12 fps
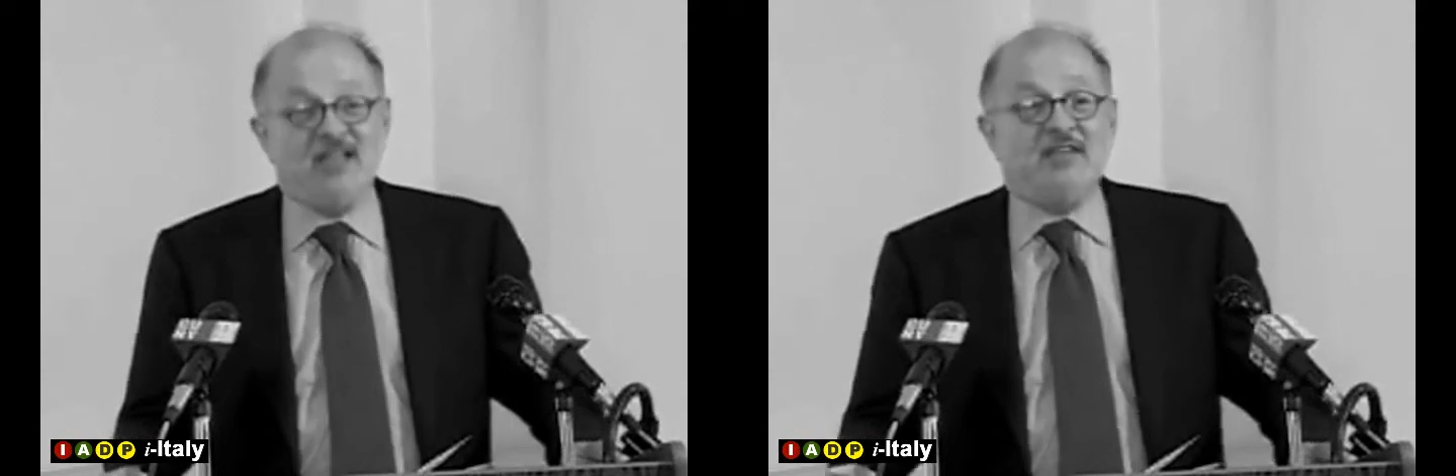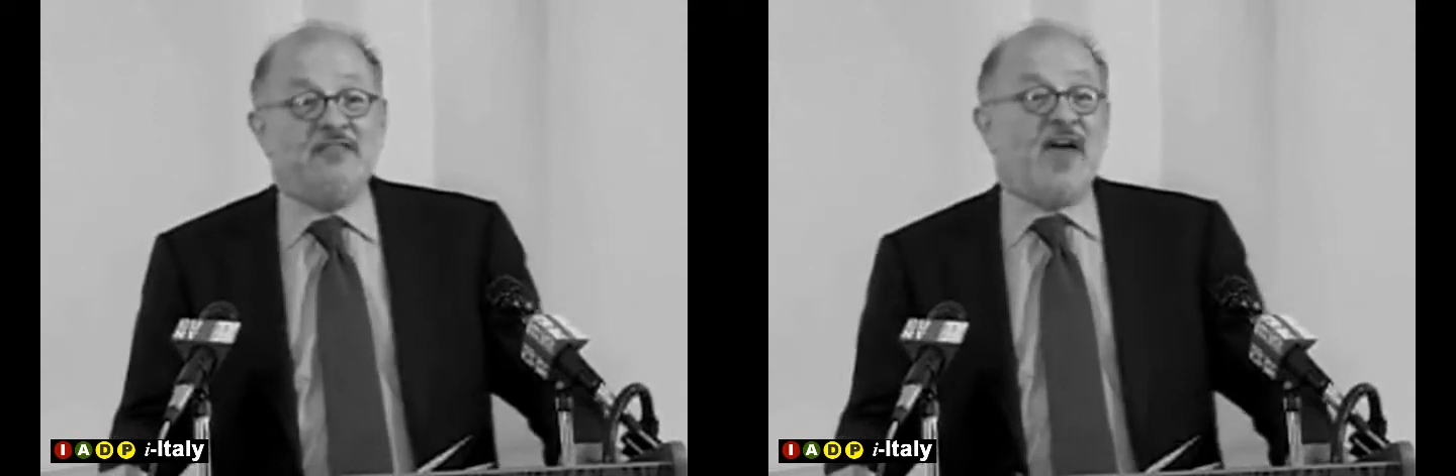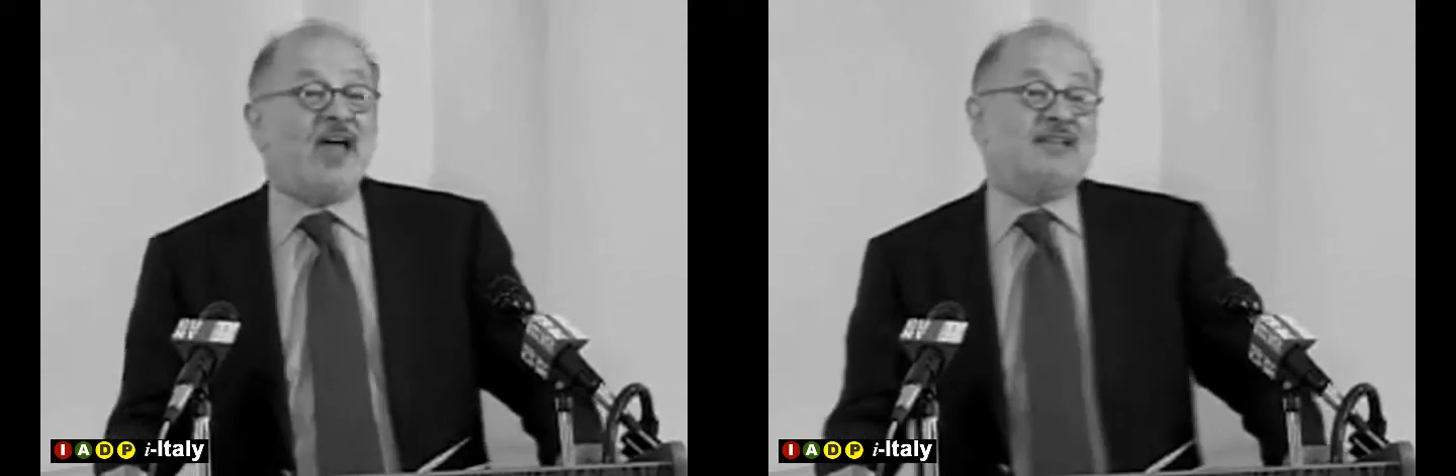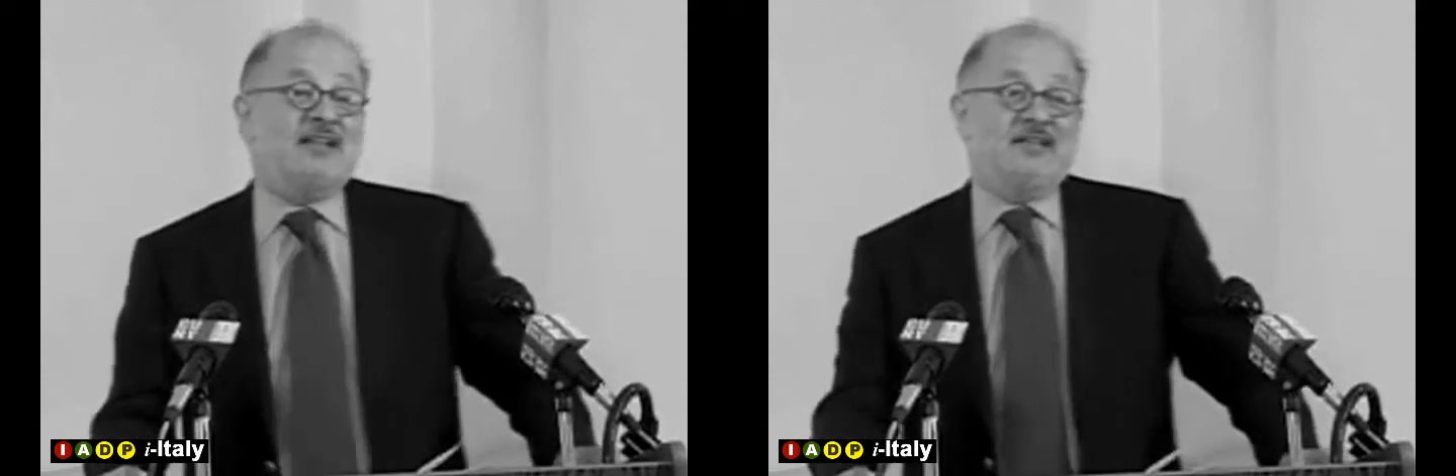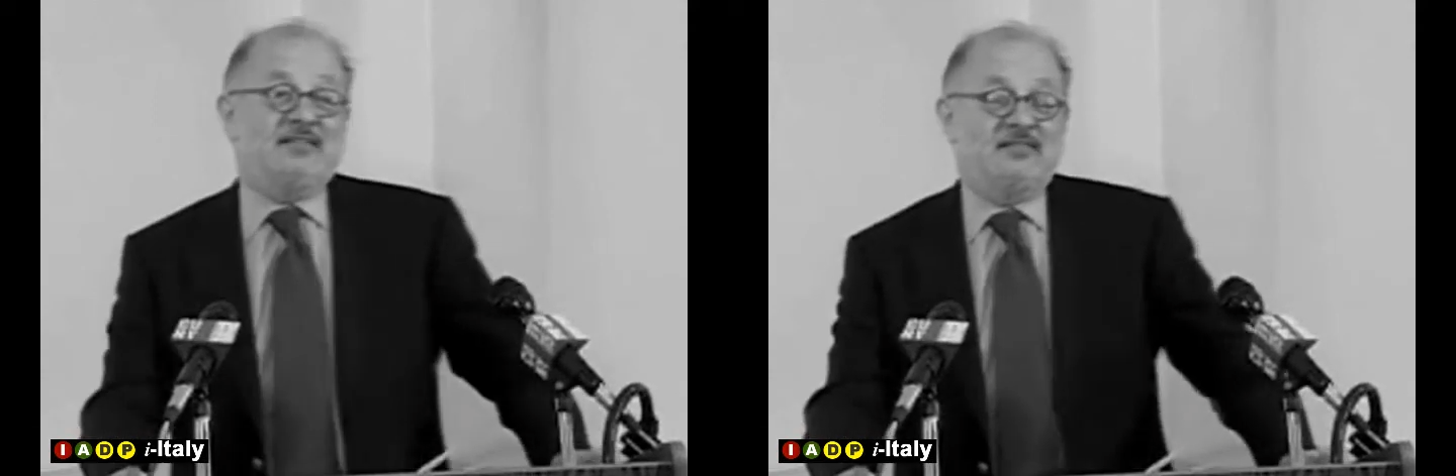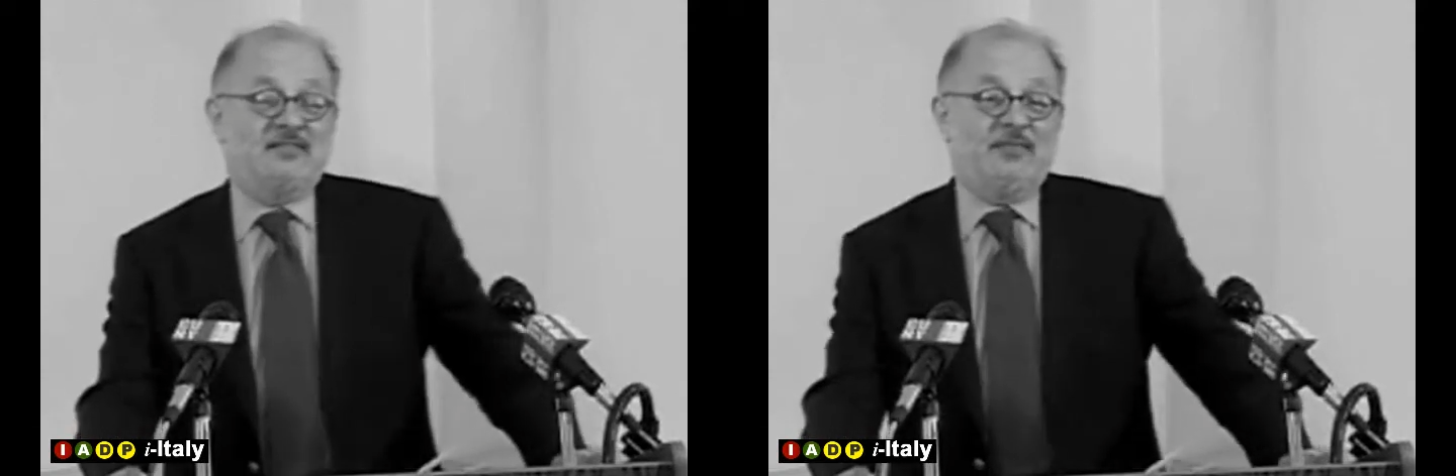The fact
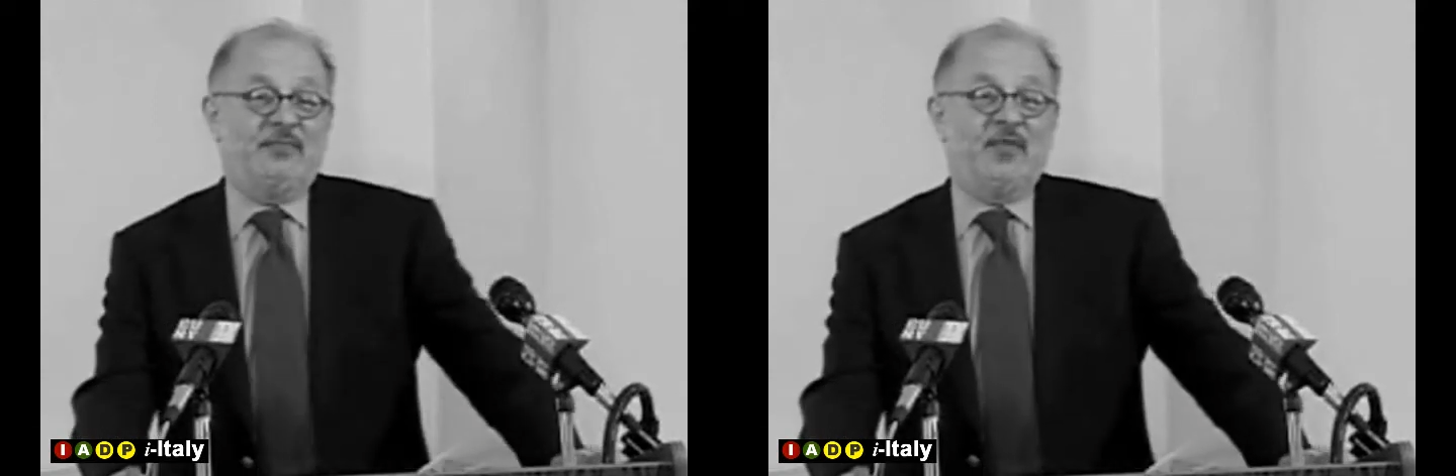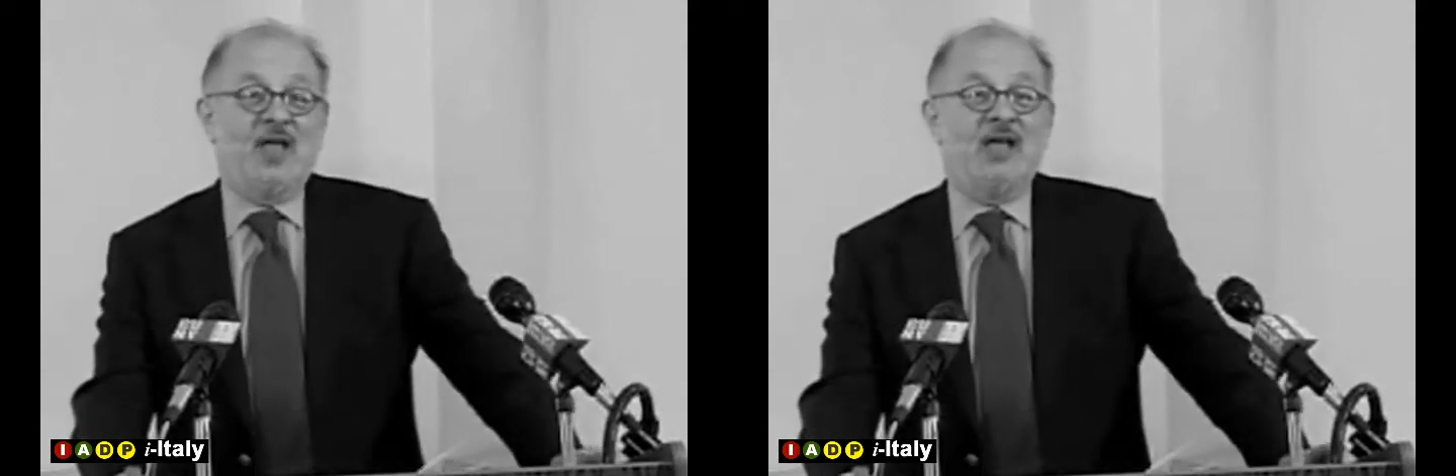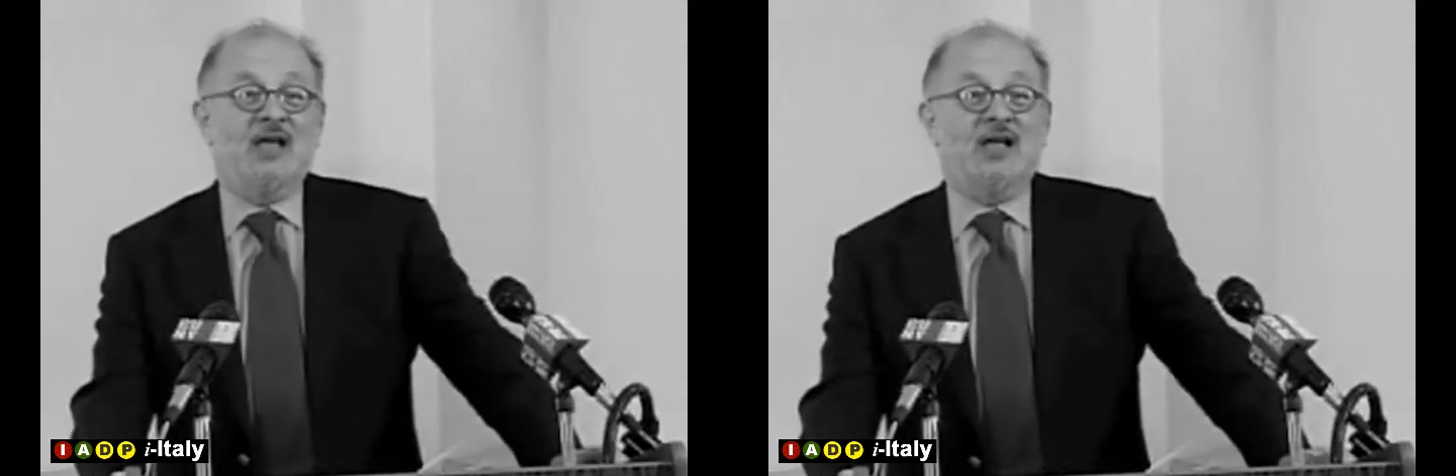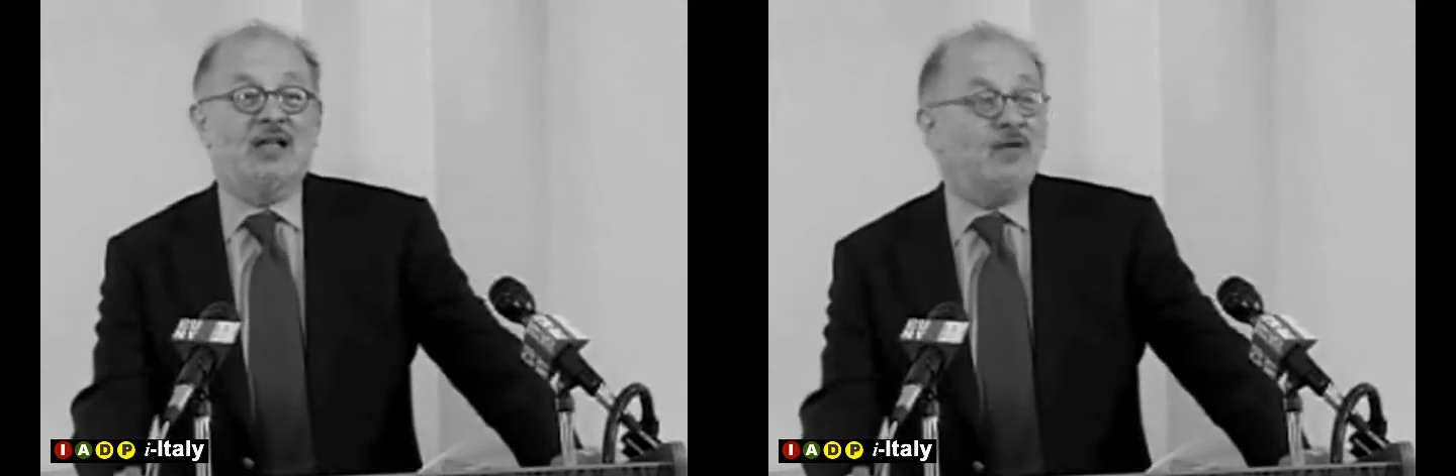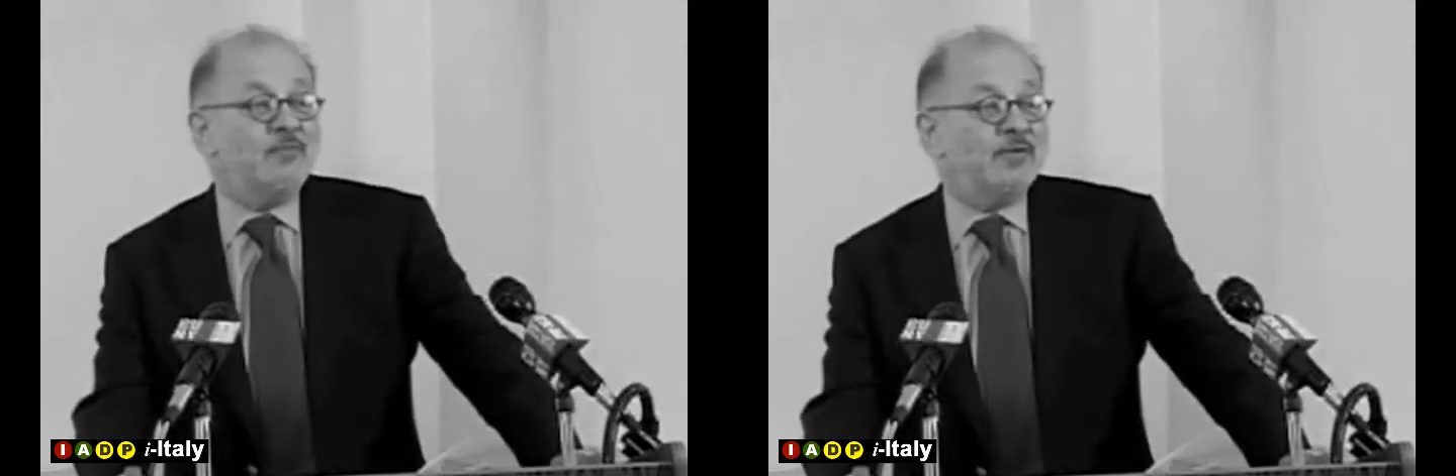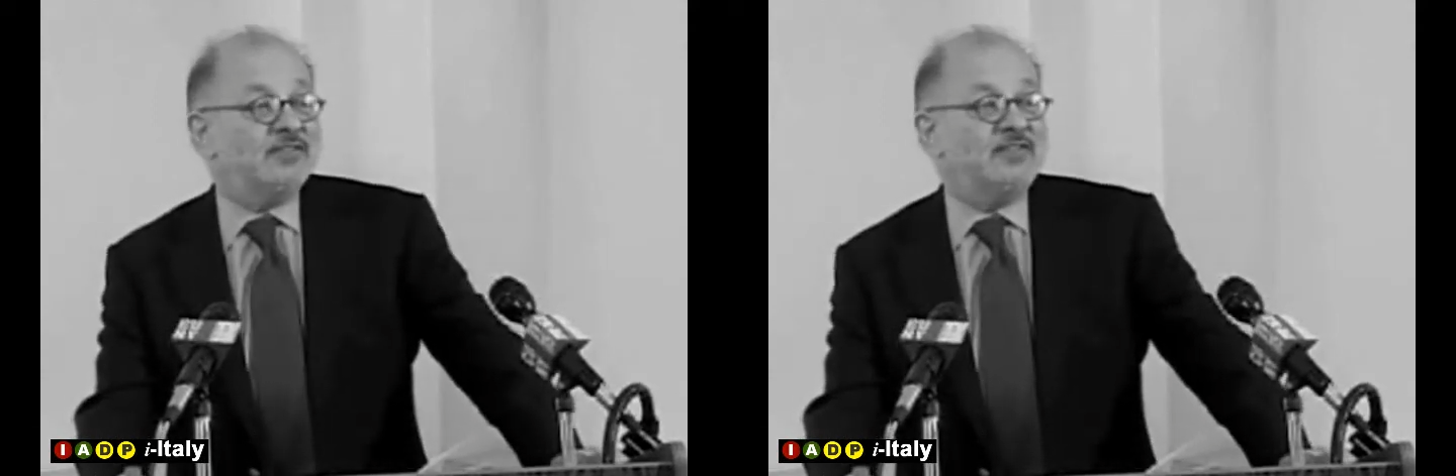is,
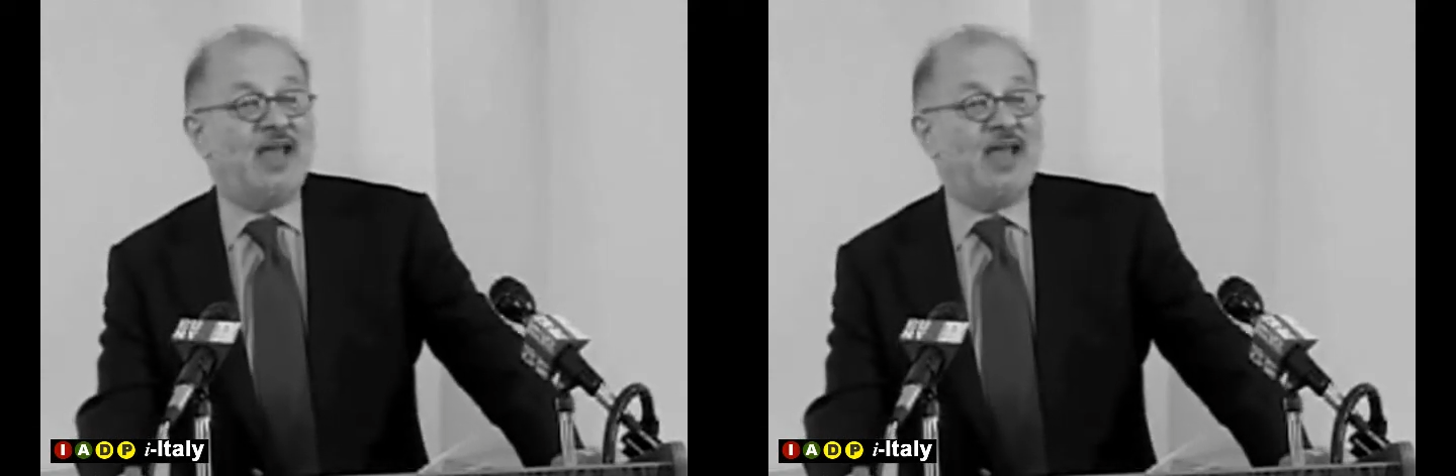Columbus